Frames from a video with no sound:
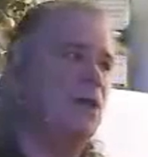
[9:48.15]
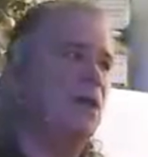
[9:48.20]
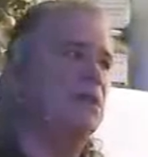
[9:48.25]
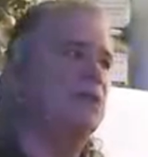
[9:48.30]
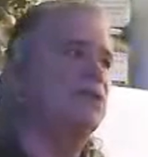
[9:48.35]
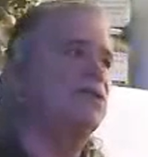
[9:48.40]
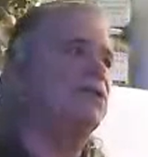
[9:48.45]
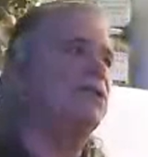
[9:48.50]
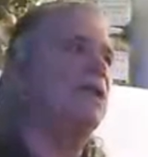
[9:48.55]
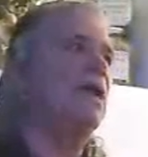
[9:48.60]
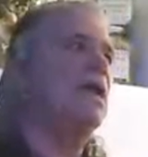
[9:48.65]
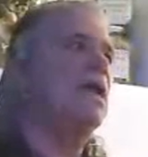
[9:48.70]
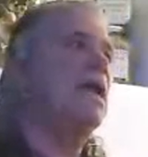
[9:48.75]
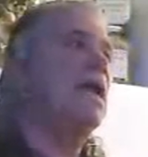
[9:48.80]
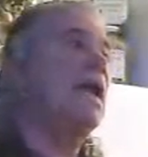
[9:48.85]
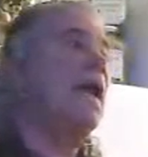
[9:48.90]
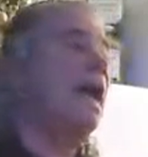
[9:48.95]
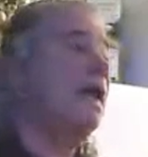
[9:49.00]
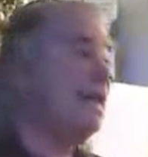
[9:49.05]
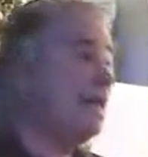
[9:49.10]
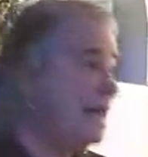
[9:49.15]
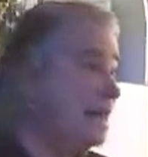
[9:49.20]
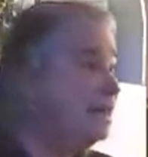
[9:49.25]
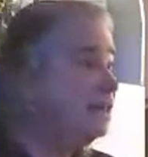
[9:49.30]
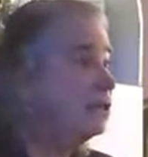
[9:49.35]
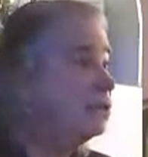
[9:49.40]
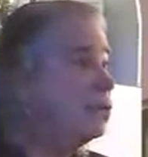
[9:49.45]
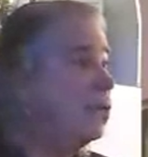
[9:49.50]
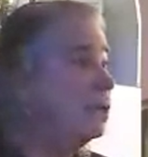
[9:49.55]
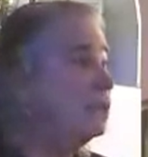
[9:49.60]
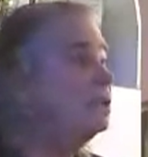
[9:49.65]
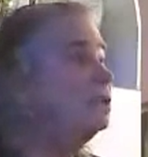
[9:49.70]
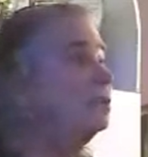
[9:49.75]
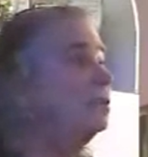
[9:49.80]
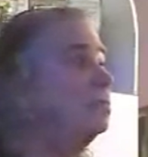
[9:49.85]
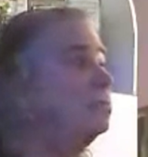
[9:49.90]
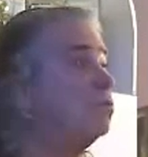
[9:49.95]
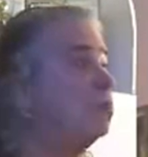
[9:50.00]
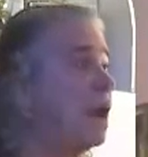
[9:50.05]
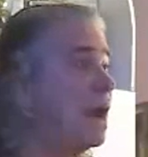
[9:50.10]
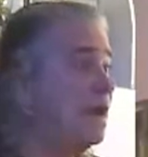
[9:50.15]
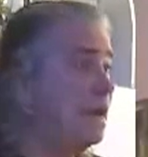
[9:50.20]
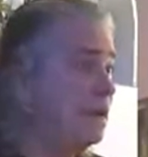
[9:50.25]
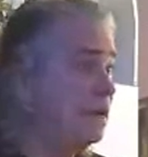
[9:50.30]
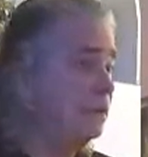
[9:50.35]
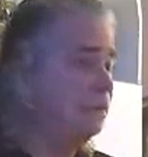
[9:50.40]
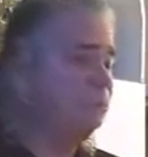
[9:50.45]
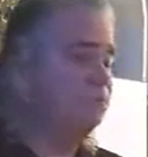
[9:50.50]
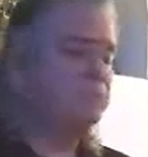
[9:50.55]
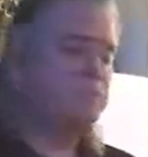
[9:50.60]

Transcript: much. And he starts to break.